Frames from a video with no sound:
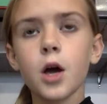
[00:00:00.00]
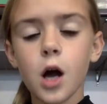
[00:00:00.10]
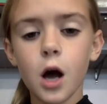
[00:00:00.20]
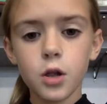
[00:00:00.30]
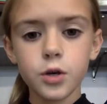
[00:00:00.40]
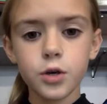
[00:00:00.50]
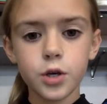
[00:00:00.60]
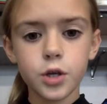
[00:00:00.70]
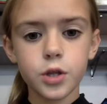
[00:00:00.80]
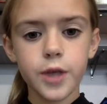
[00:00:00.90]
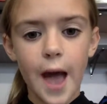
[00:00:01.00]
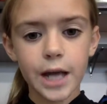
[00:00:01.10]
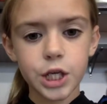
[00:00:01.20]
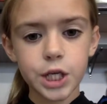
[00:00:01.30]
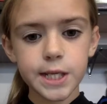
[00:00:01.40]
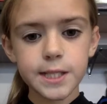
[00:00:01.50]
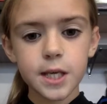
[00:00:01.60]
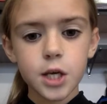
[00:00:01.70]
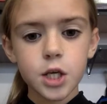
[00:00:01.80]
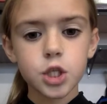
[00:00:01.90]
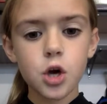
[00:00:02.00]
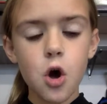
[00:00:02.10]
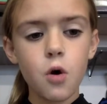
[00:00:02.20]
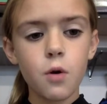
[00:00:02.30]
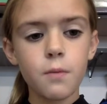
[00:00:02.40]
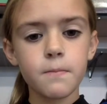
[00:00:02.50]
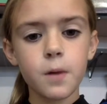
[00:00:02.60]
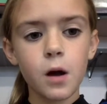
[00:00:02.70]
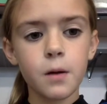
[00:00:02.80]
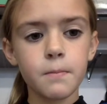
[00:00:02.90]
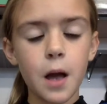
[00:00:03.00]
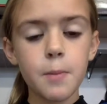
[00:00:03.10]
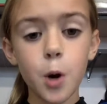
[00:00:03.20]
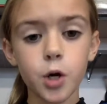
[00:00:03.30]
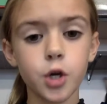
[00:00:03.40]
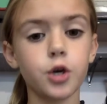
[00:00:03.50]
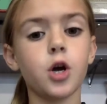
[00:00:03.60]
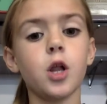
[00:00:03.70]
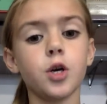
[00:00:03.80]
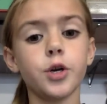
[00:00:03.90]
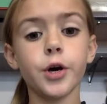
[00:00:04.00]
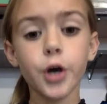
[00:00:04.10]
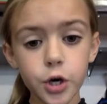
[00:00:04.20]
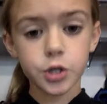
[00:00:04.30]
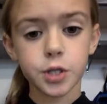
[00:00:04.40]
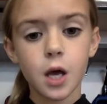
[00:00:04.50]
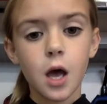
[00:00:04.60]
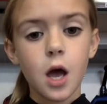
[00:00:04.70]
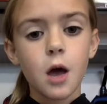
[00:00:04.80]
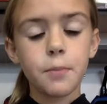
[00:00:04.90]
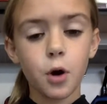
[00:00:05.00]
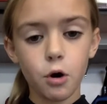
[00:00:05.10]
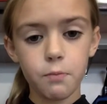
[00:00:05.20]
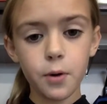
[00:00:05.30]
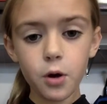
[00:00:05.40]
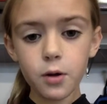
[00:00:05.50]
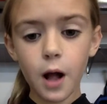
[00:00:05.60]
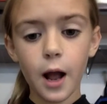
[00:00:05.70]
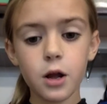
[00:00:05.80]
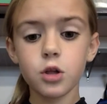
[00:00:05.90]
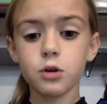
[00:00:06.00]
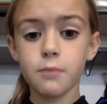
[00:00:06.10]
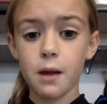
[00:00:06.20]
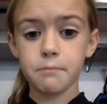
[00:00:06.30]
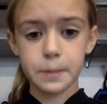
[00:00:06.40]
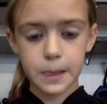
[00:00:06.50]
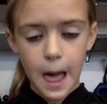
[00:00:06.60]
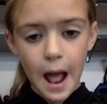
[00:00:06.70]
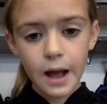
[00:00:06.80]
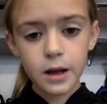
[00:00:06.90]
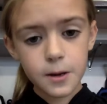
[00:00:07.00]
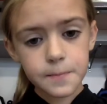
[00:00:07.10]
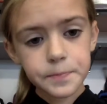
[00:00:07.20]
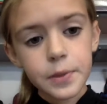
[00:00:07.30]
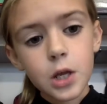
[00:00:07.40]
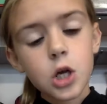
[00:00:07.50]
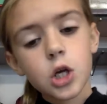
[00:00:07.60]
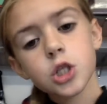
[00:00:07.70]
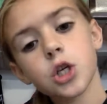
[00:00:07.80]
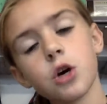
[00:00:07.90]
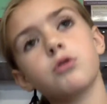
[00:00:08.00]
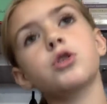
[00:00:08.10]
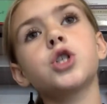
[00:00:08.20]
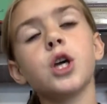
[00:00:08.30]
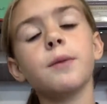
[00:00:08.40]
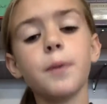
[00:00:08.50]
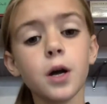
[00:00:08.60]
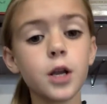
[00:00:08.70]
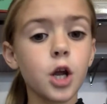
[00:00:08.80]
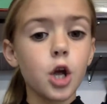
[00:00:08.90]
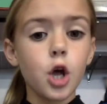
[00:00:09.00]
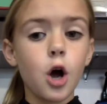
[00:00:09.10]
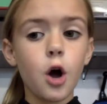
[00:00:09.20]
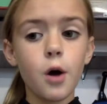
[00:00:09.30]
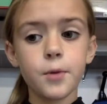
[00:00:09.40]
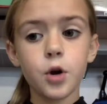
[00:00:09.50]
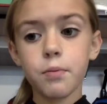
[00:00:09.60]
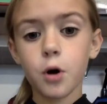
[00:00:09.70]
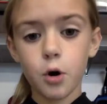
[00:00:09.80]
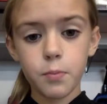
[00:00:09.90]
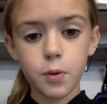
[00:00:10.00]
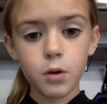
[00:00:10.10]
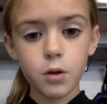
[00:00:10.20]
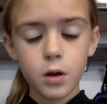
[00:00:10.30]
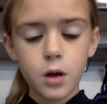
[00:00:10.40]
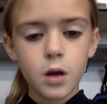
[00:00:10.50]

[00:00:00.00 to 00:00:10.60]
color the edges. So my partner colored hers purple. I colored mine black. So she put her purple